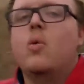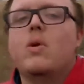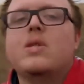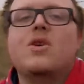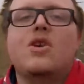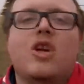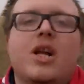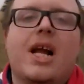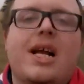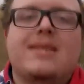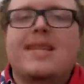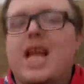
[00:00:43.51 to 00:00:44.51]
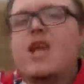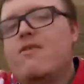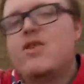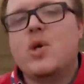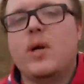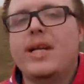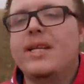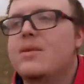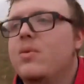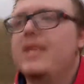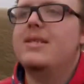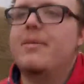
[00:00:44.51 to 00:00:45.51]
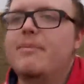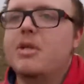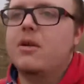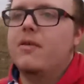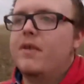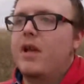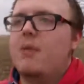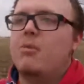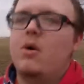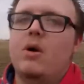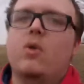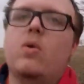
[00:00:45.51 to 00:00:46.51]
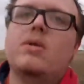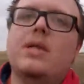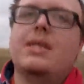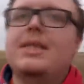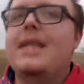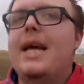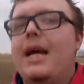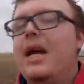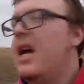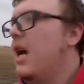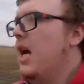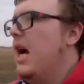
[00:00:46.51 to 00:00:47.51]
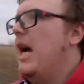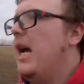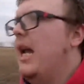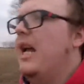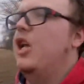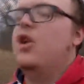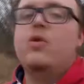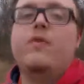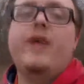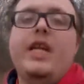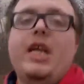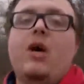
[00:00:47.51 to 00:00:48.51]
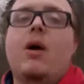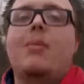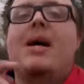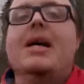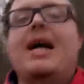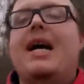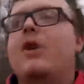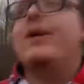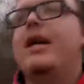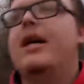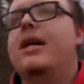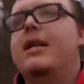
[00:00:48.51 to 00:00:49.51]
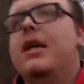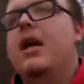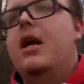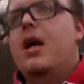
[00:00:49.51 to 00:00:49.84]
What's going on, guys? Thank you for joining this week's episode of Phenomenal Outdoors. Now today I got a new video about coyote hunting.